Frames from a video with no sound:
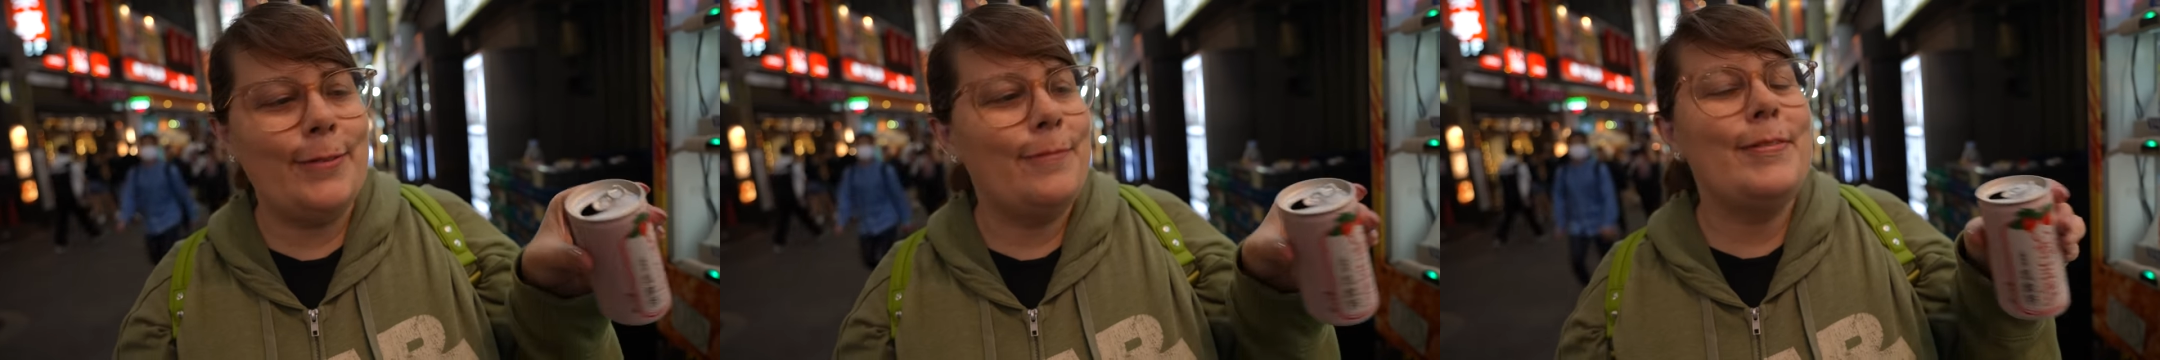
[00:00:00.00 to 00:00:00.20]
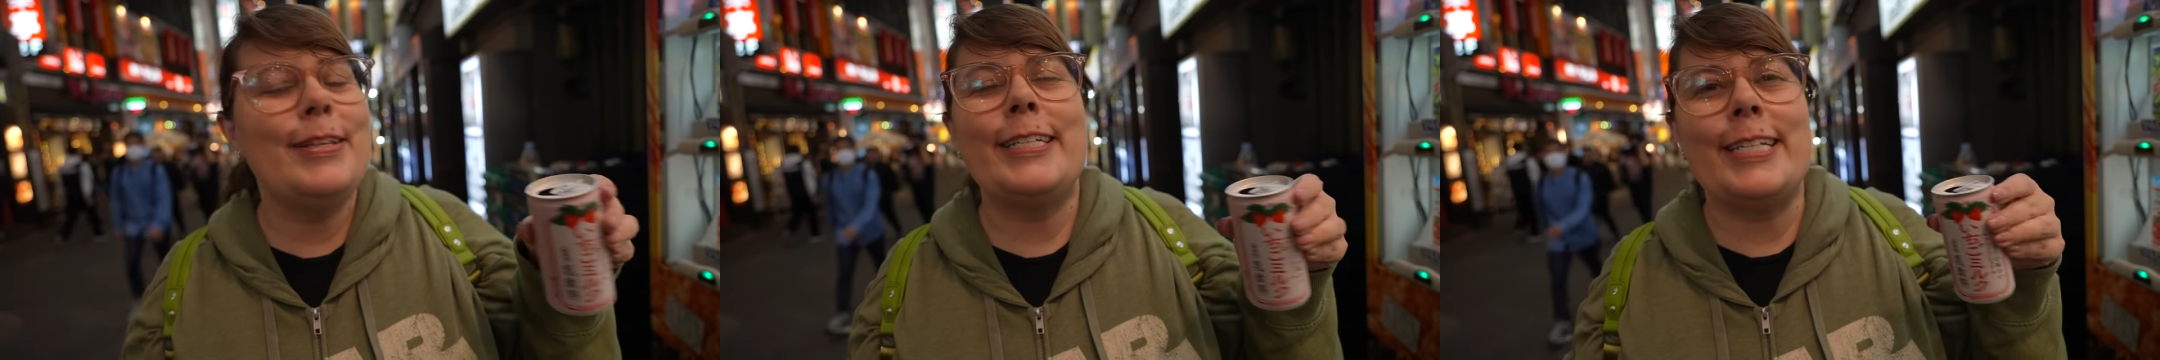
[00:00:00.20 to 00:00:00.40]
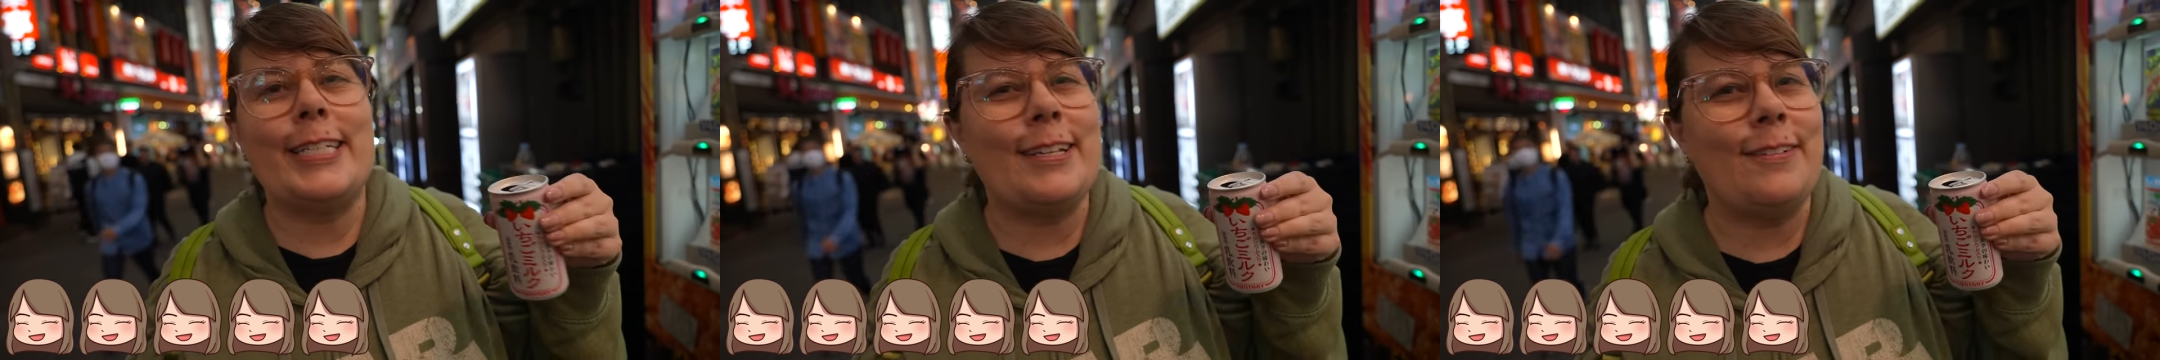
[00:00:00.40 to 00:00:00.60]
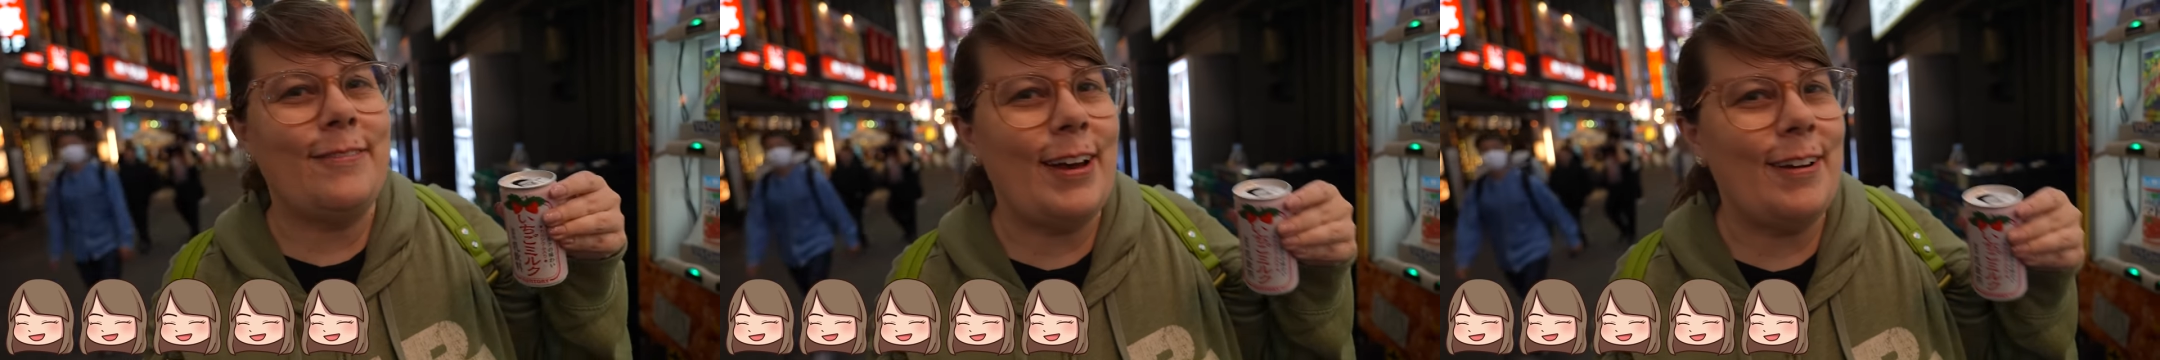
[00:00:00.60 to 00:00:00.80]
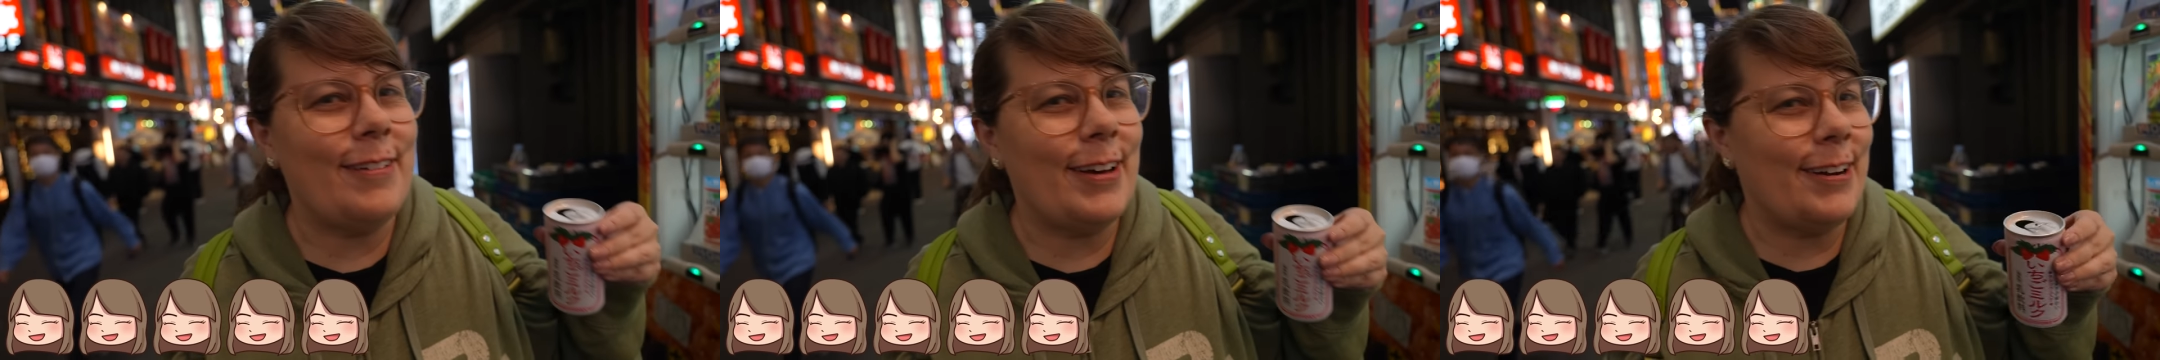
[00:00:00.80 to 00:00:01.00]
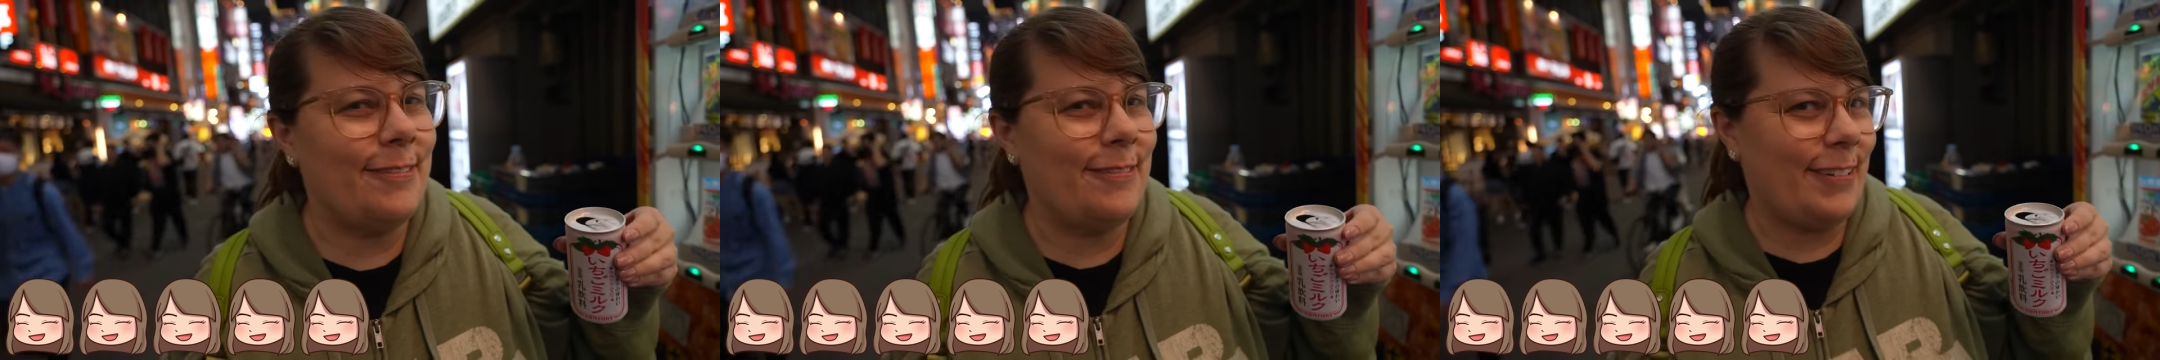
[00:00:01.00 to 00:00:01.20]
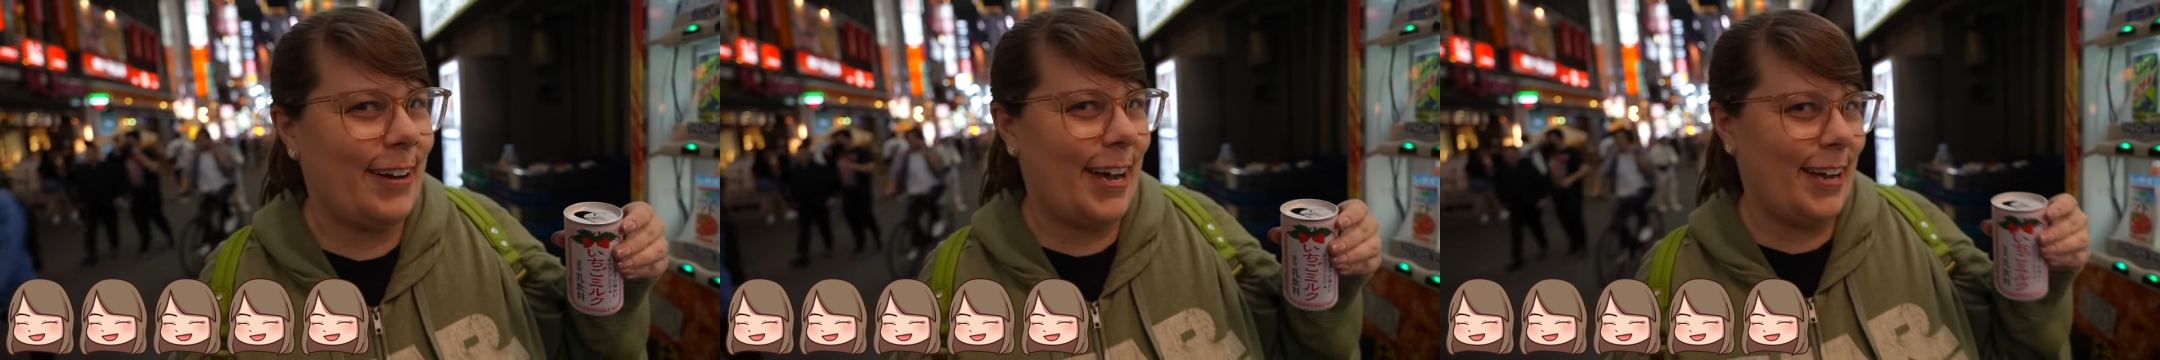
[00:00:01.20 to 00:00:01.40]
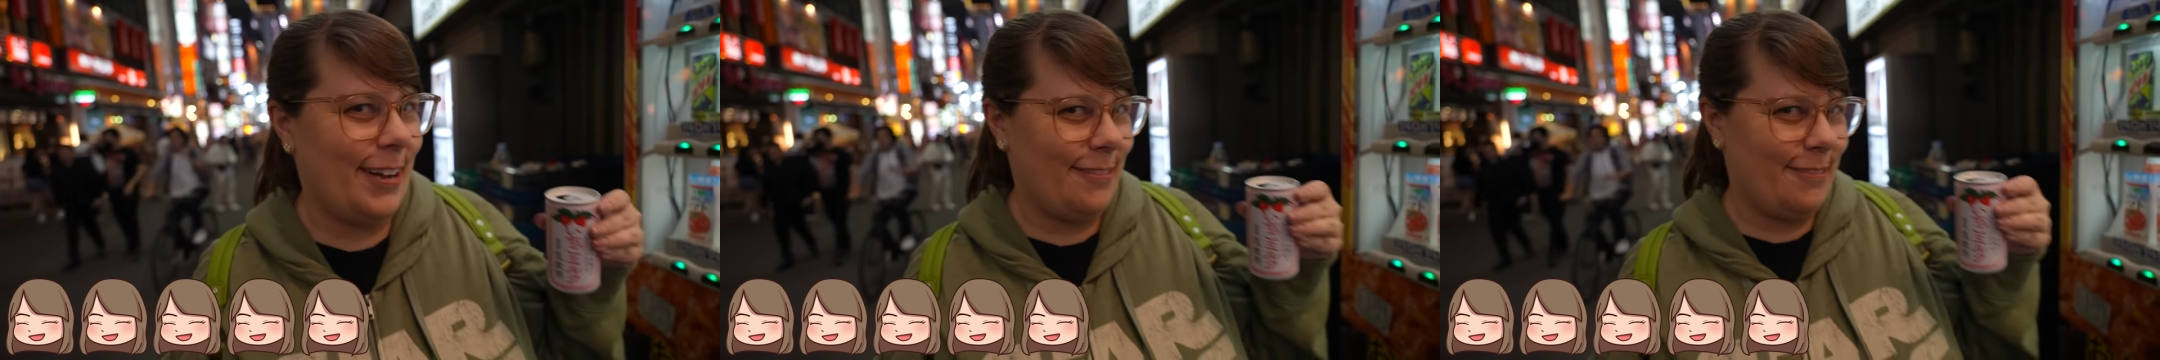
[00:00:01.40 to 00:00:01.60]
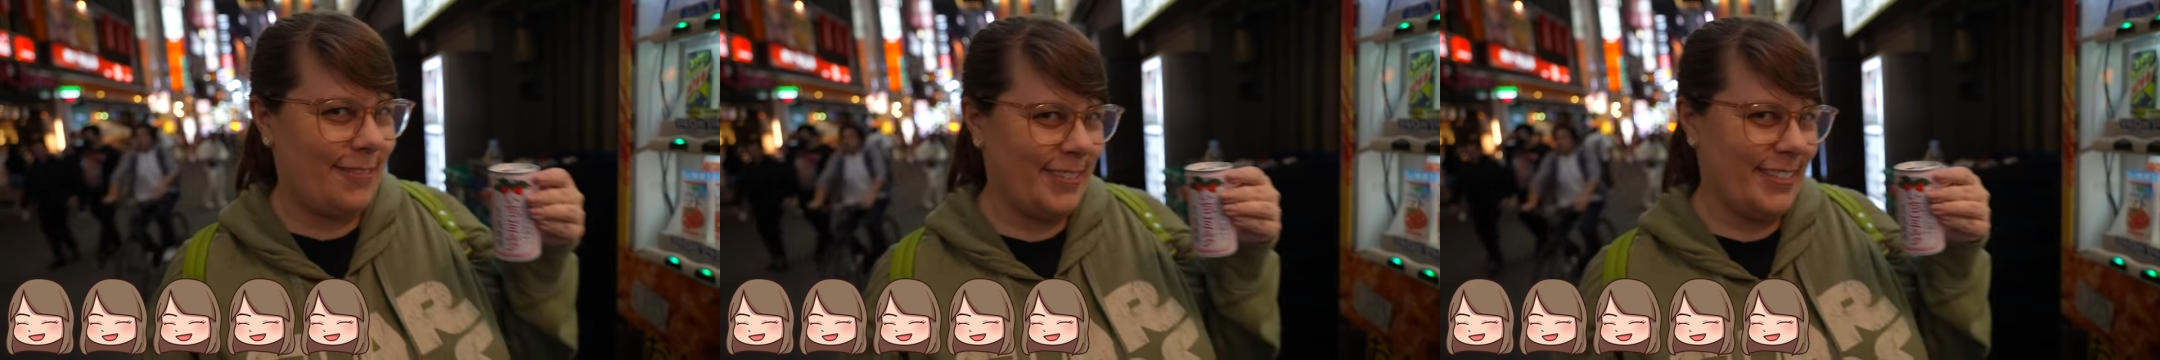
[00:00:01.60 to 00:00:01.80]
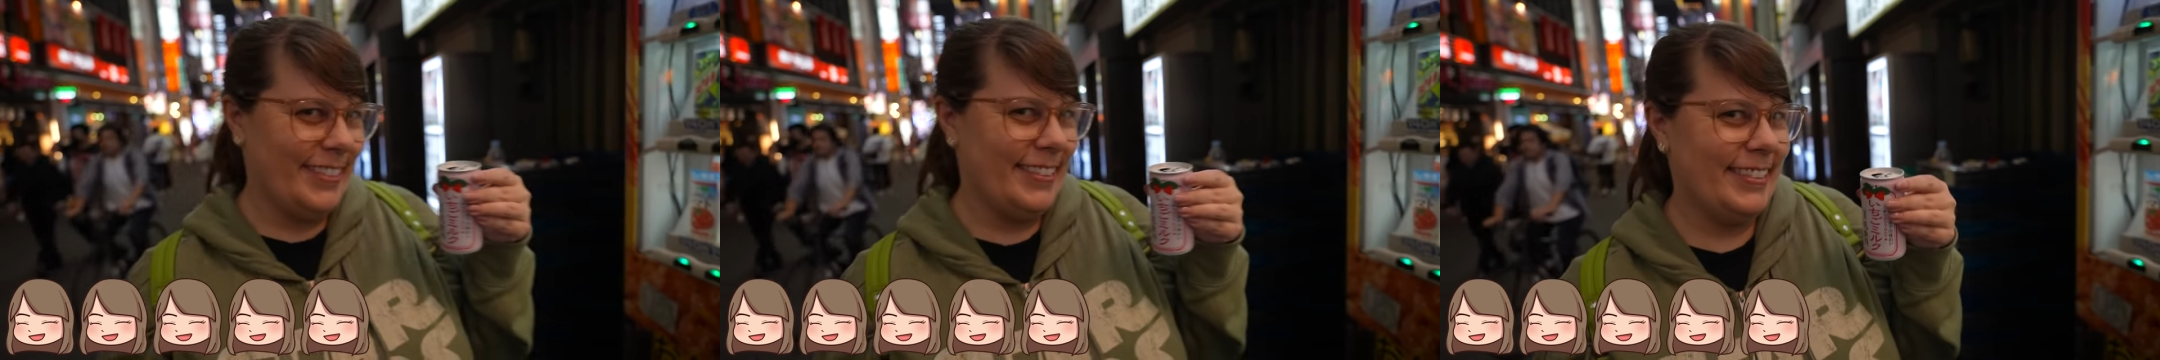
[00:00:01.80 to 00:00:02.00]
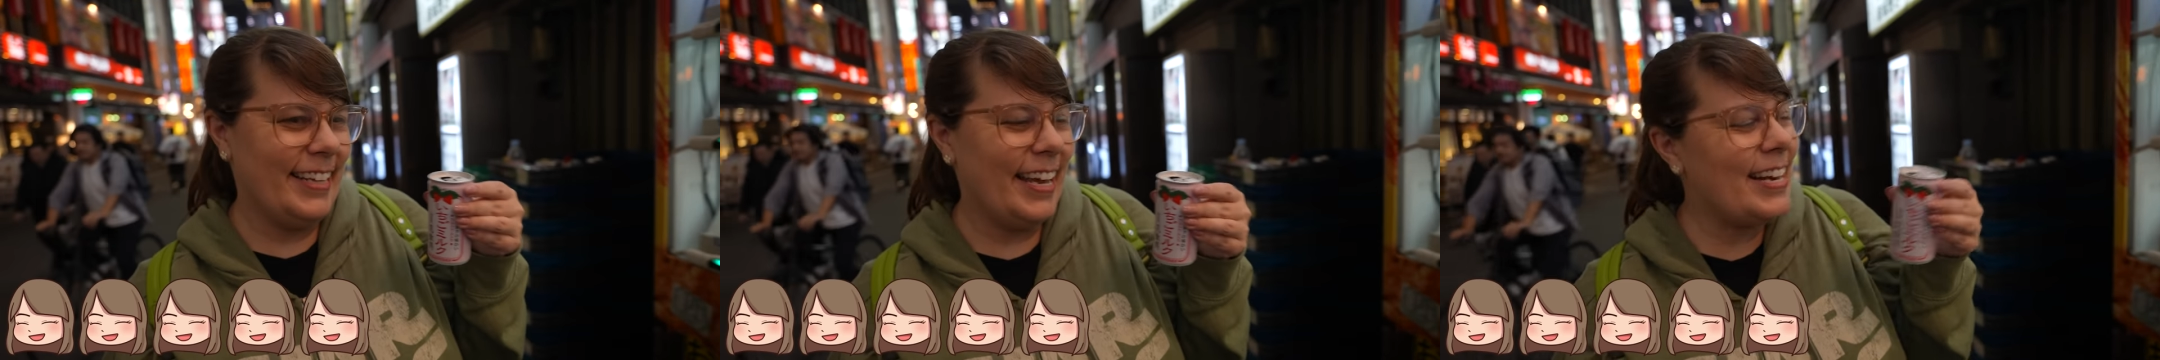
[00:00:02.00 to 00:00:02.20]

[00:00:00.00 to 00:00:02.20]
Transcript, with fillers: This gets a 5 out of 5.